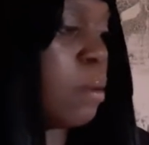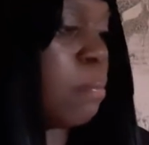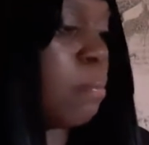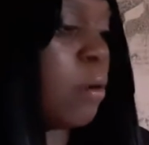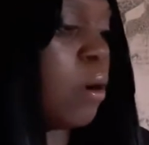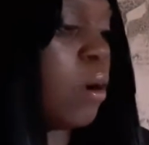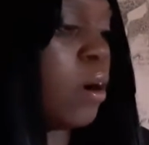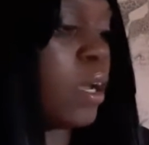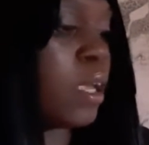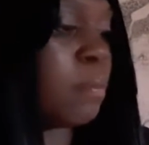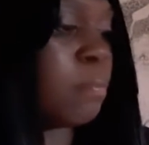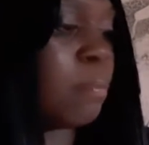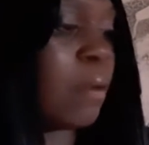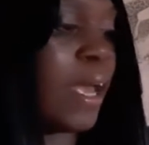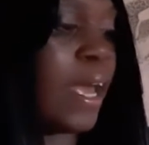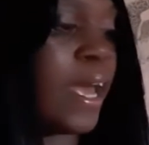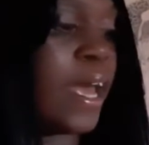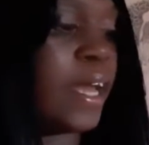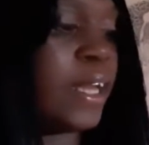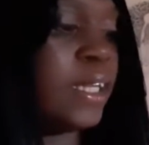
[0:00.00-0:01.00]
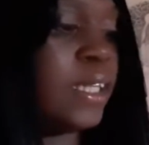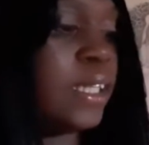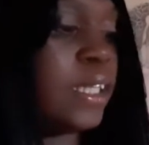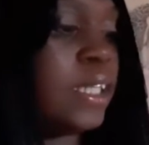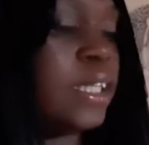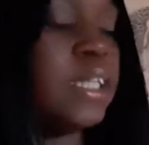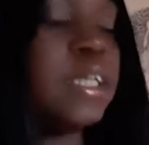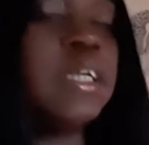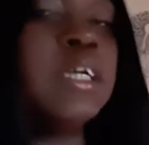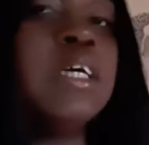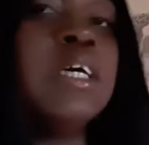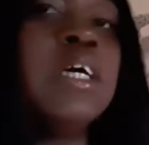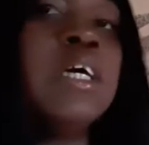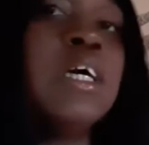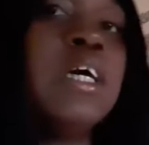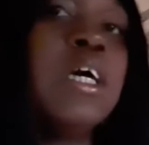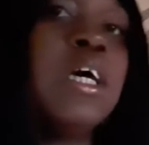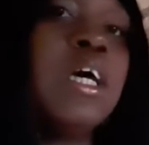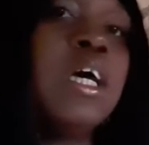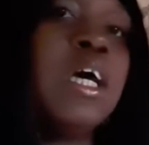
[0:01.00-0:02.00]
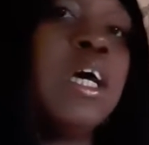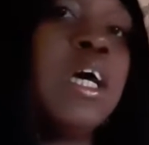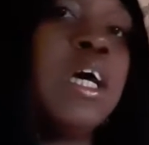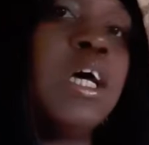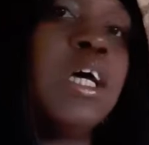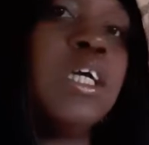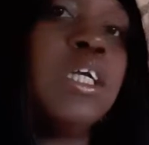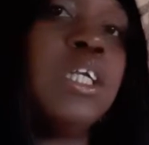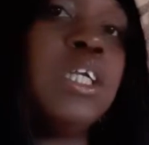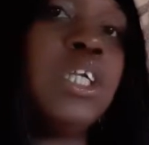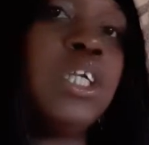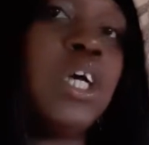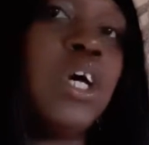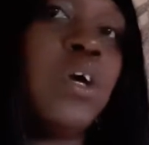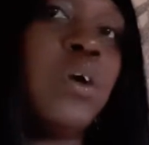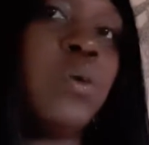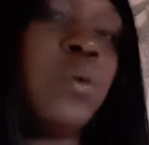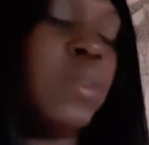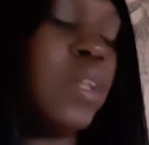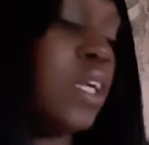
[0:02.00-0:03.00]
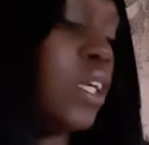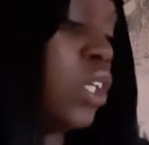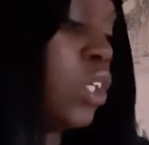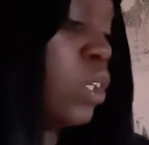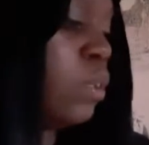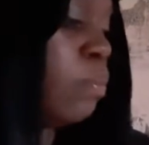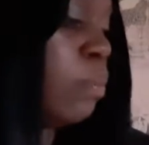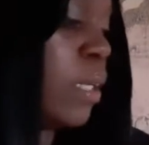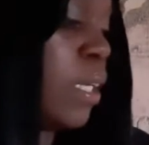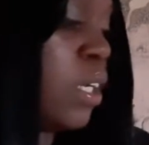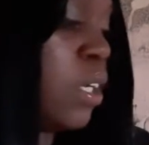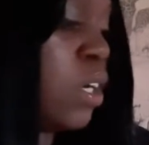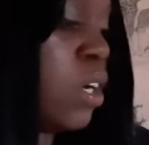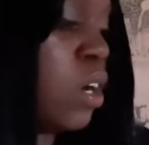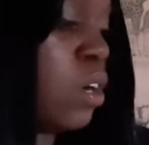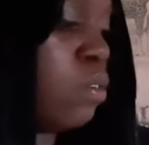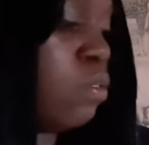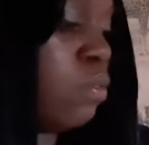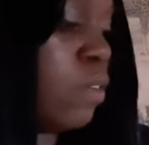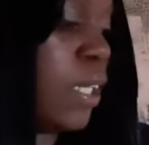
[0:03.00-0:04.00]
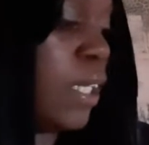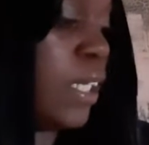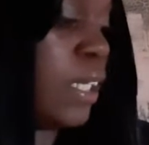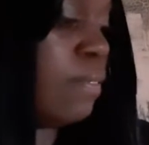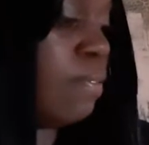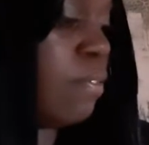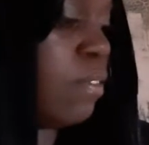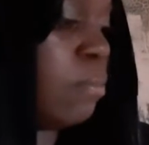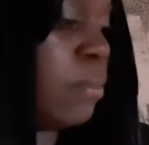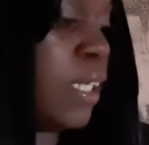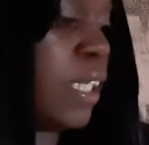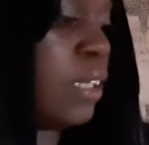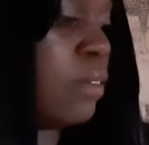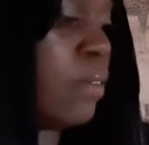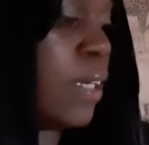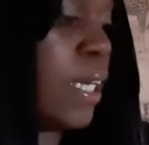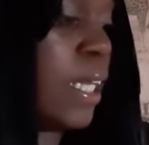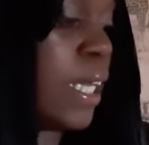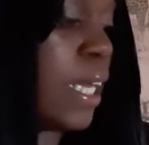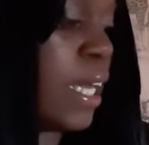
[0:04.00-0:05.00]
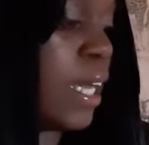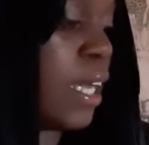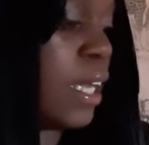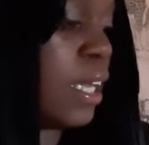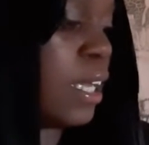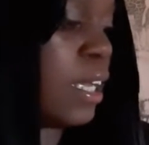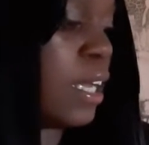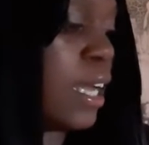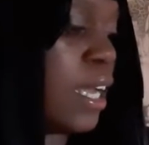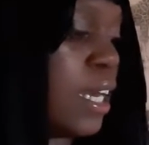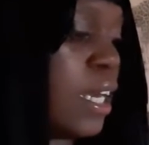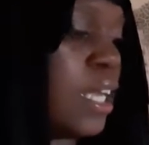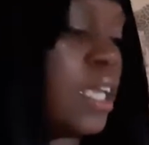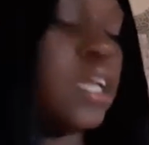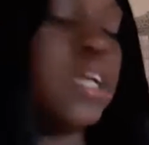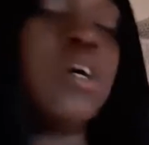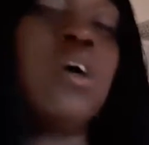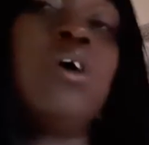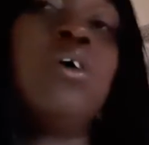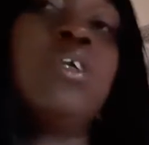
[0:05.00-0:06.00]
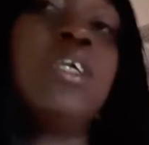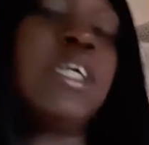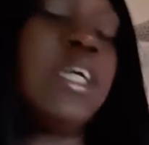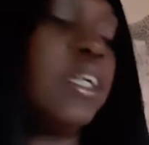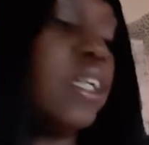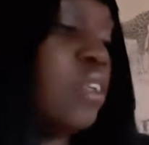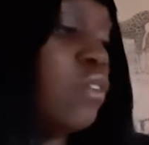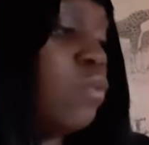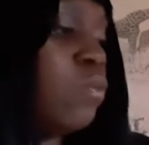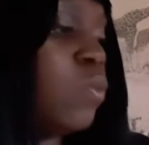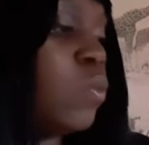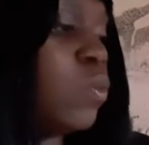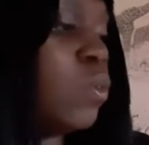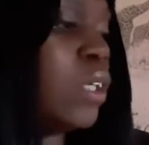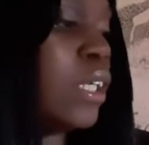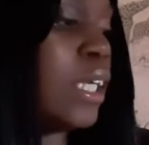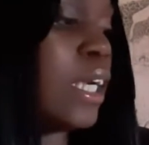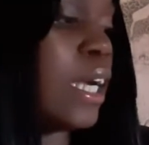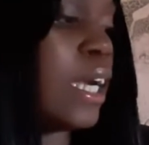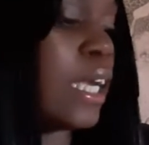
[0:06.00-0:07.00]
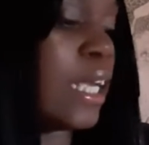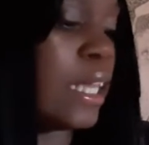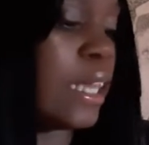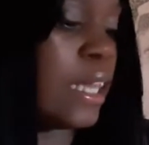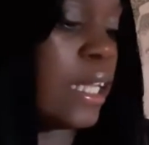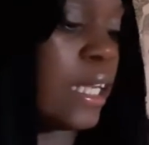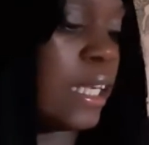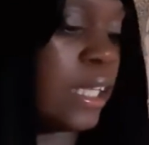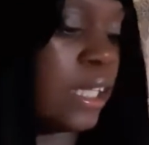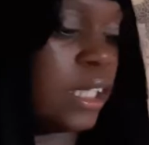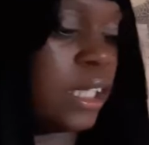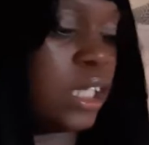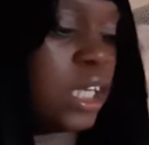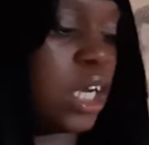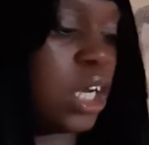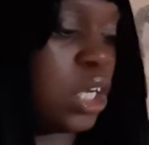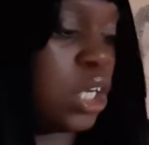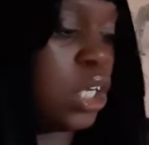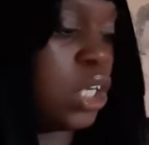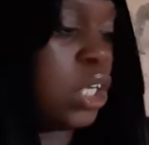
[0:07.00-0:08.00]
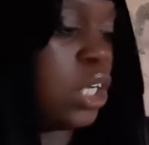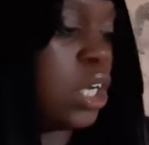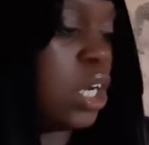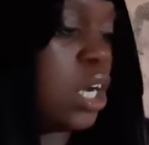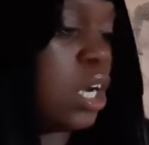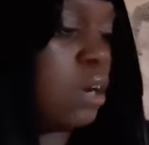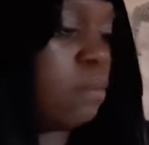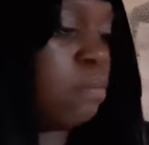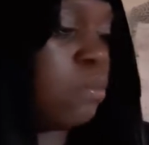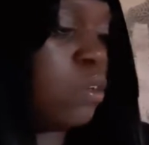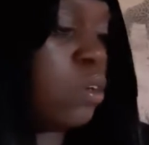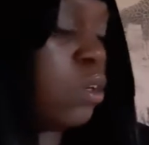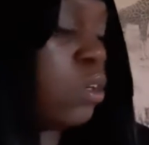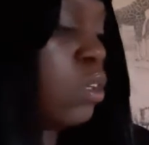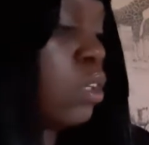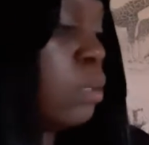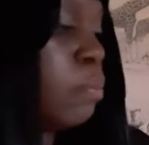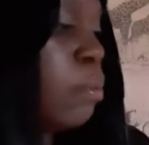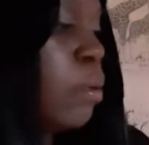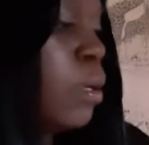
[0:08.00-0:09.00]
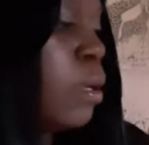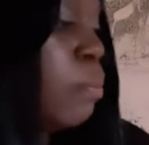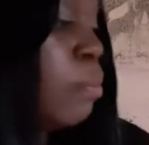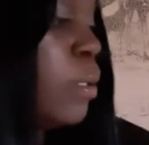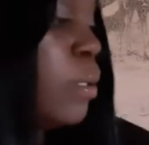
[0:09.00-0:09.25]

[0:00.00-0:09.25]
pipette, so there should be no reason for me to really get any contact of water in this, so I'm not going to put a